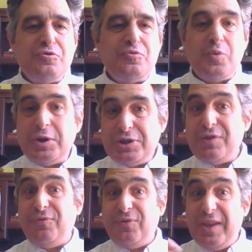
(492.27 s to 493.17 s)
was
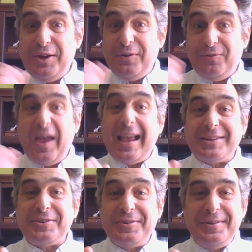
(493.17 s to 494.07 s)
the fear
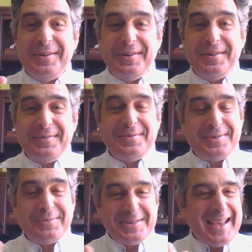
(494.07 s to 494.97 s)
factor,
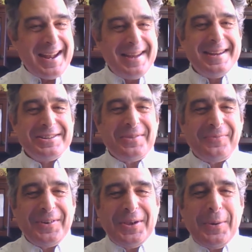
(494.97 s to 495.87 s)
was that an issue
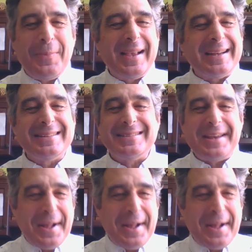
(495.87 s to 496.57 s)
for you? Because,